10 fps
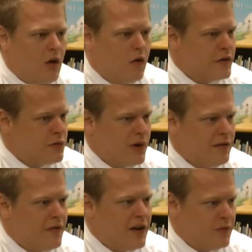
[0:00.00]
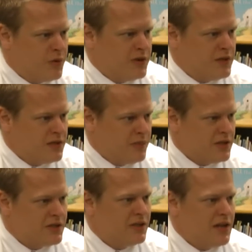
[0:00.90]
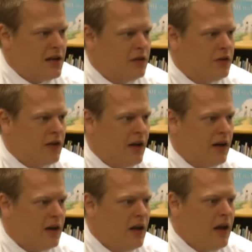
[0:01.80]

over 25 participants to take a look at it.